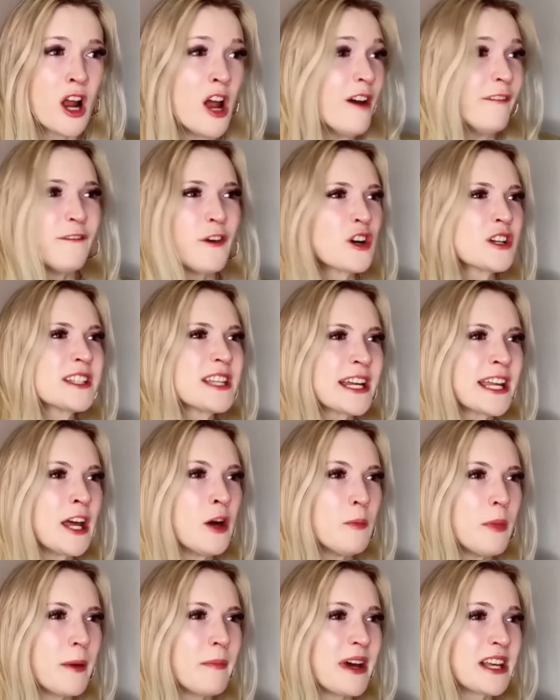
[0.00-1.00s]
First I kill
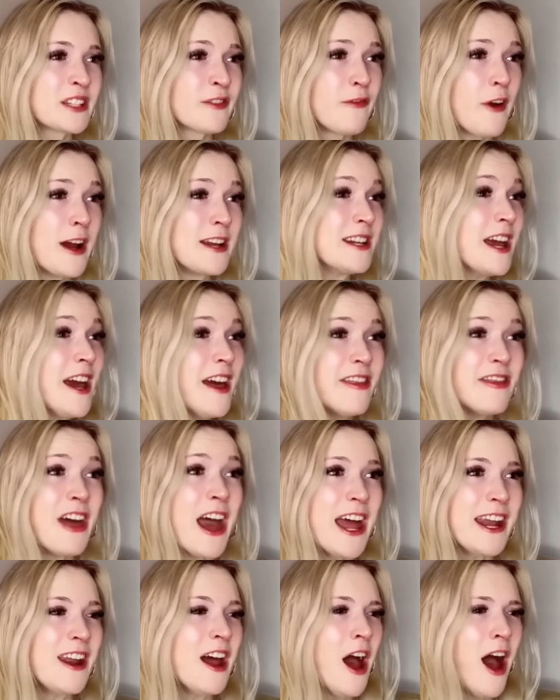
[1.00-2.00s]
my best friend,
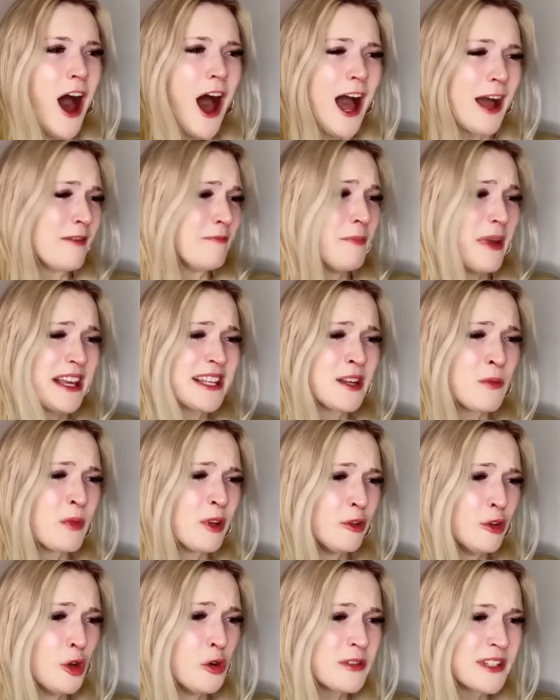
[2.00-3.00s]
then I make someone
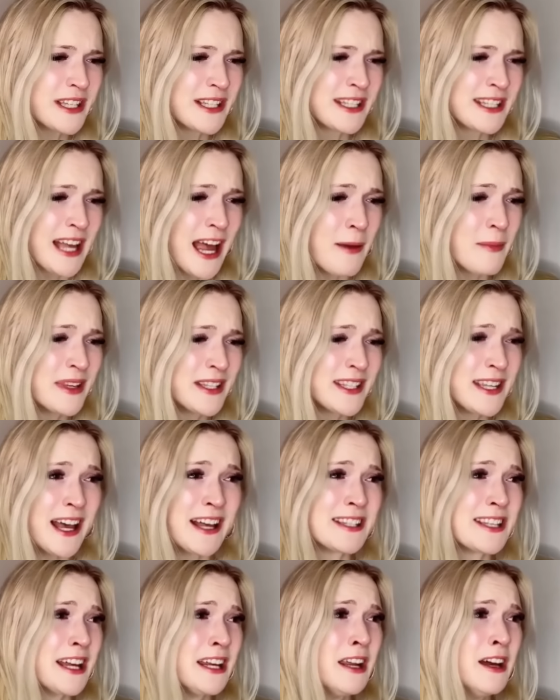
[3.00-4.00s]
lose and Simon Says and—